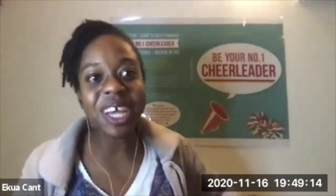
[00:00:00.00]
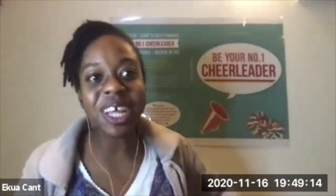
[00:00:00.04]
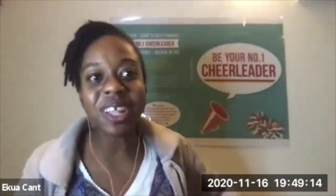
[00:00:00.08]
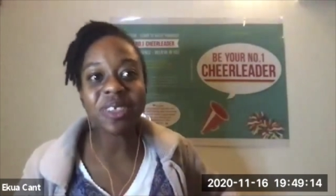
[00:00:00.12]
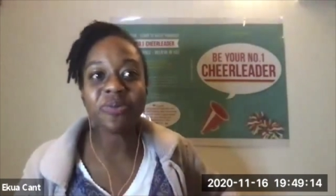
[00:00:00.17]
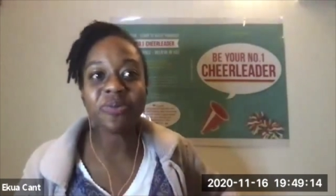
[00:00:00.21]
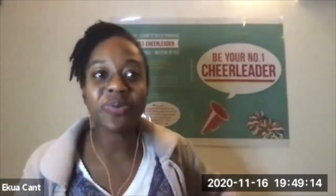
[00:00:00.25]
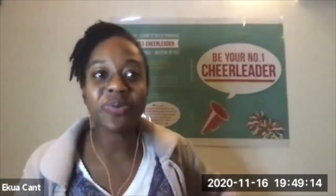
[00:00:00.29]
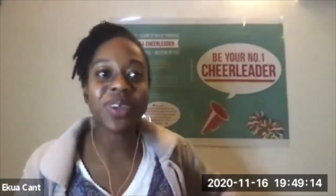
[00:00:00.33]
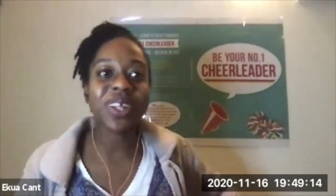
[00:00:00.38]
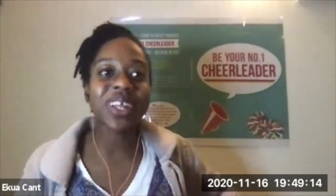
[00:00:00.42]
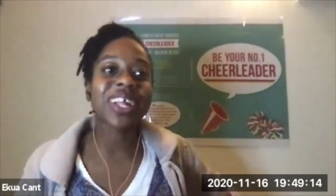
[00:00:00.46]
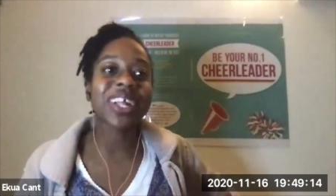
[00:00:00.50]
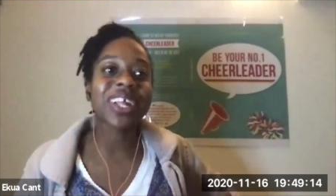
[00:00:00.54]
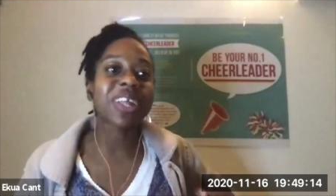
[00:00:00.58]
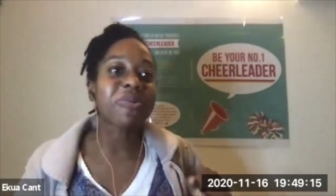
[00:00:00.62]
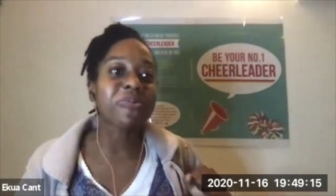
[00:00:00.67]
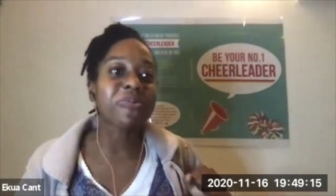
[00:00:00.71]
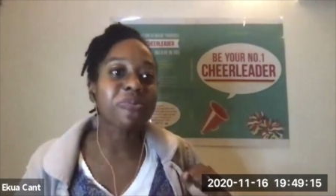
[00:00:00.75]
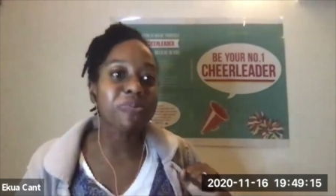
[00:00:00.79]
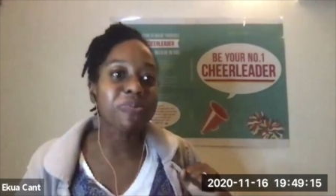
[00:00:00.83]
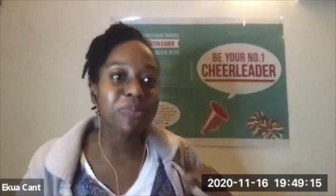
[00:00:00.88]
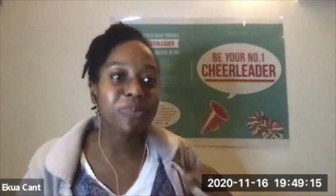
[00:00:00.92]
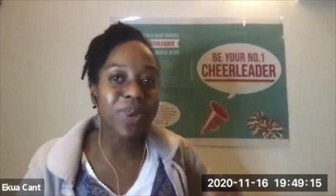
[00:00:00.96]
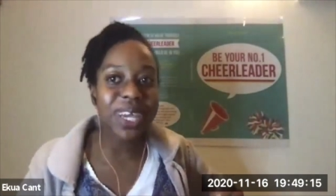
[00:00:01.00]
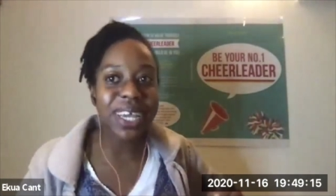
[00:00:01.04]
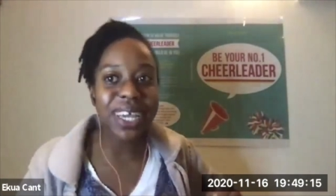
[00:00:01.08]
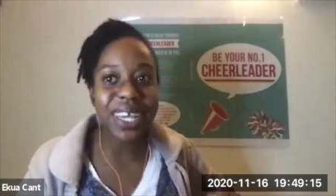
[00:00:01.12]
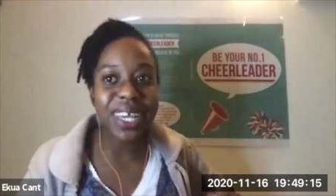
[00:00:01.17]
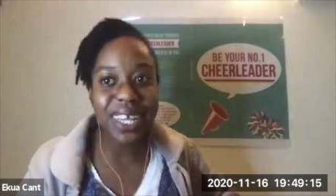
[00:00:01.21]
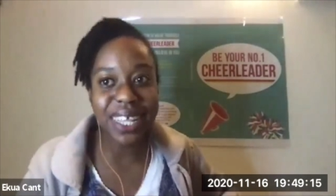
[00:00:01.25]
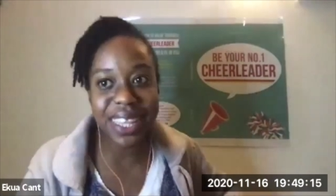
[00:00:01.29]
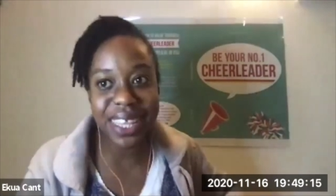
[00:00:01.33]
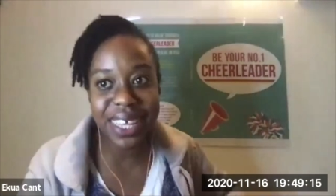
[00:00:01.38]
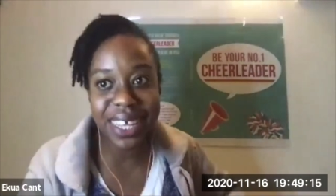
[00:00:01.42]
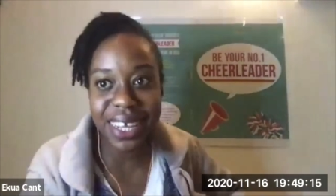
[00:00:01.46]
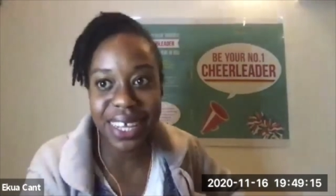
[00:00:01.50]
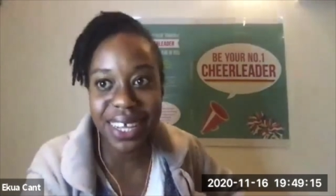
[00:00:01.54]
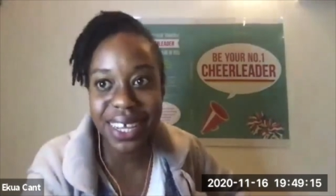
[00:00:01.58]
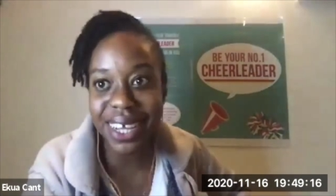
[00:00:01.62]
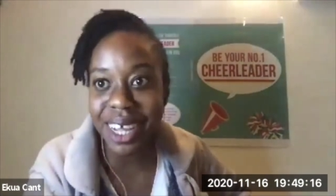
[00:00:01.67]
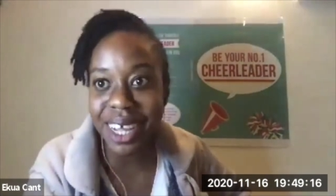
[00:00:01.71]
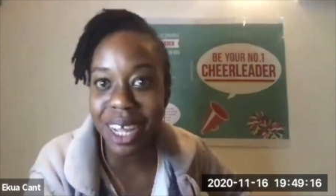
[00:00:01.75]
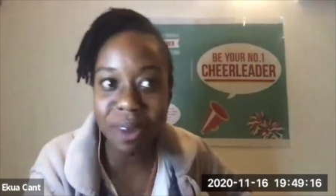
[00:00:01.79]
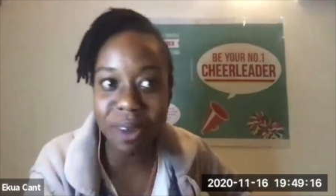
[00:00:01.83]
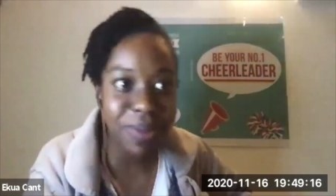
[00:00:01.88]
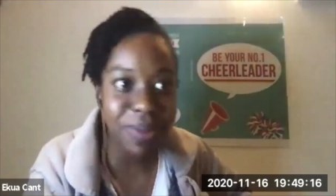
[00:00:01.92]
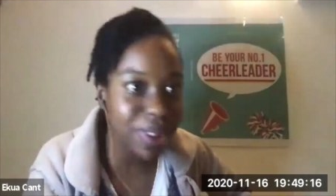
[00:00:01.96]
It's been an amazing
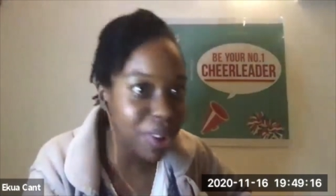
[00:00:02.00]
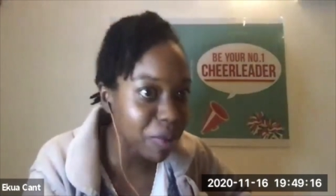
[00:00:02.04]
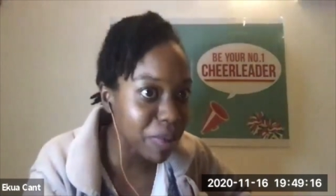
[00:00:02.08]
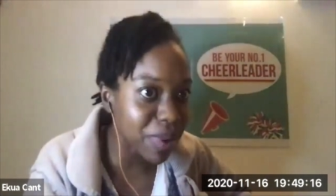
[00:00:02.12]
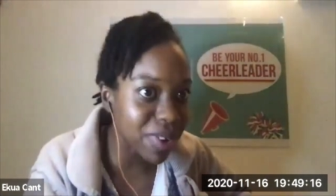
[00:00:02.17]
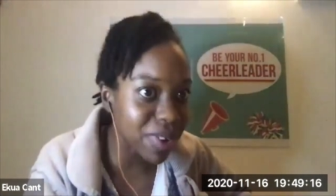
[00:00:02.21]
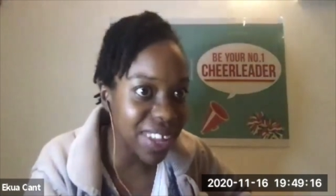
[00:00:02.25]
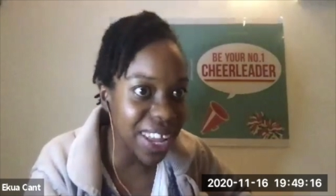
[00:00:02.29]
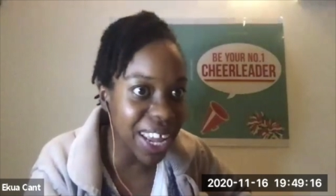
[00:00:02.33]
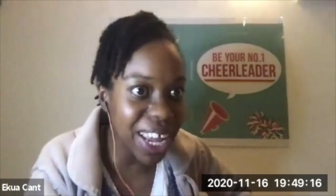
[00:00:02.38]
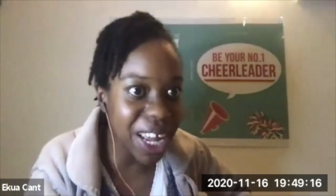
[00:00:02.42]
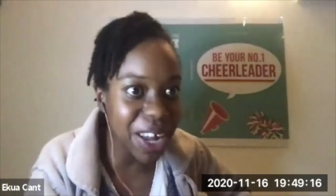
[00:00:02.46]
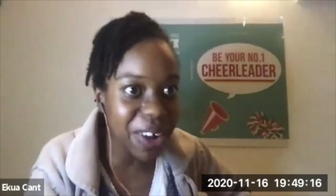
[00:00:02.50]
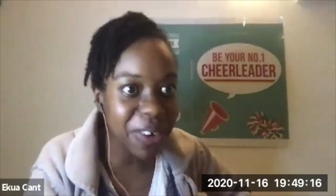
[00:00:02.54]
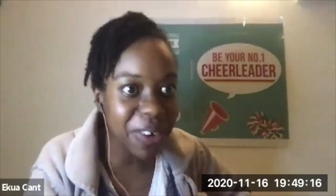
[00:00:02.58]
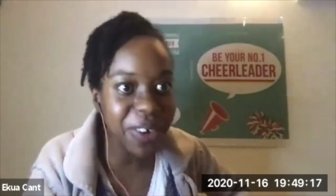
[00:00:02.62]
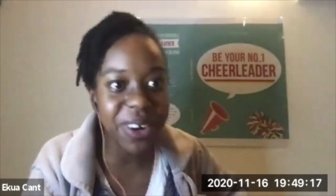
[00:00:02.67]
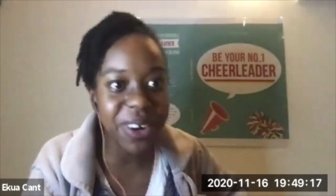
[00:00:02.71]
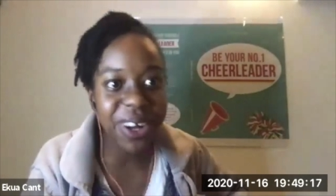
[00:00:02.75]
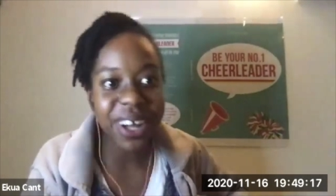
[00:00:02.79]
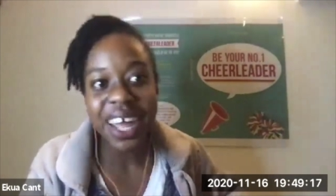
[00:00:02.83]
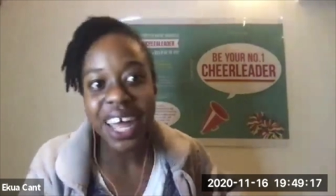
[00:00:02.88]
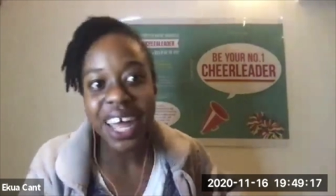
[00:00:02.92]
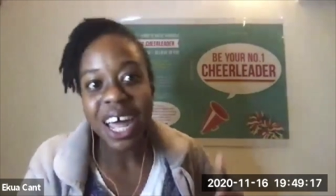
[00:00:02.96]
um, almost hour.